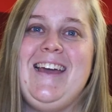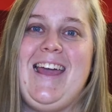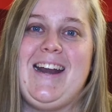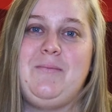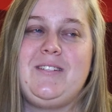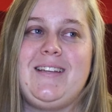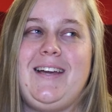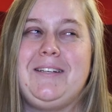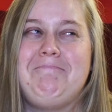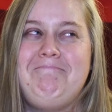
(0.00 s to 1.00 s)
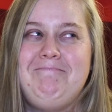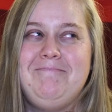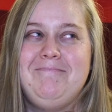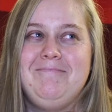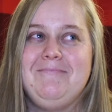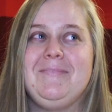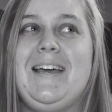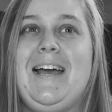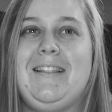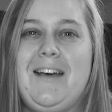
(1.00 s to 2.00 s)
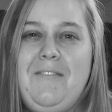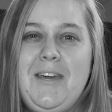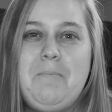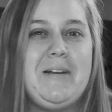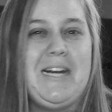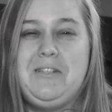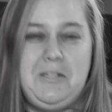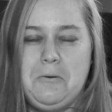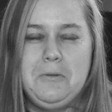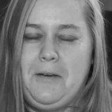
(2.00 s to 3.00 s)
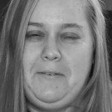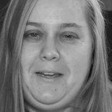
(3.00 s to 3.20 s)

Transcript: And I'm just like, I love it, but I don't love